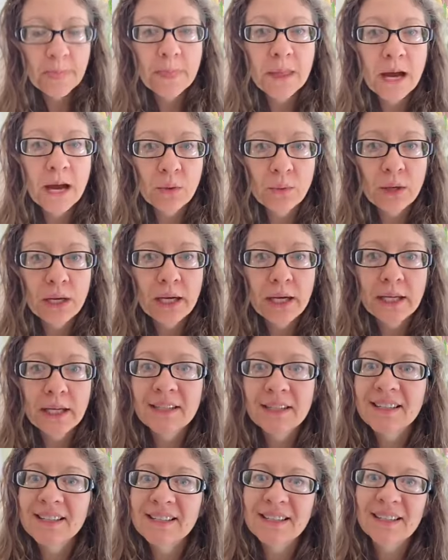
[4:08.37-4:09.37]
That way
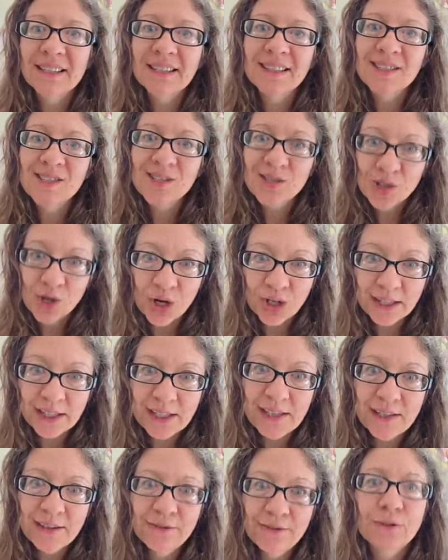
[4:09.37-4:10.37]
it doesn't get
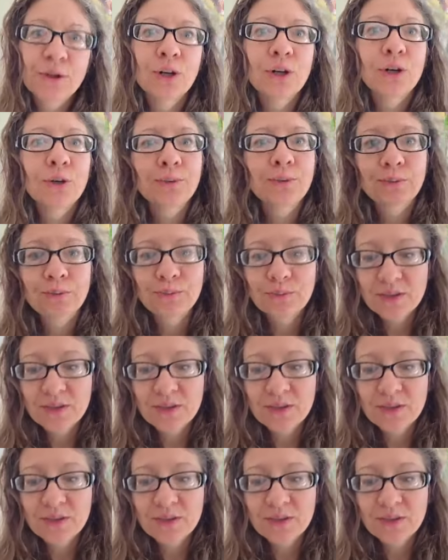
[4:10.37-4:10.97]
soggy from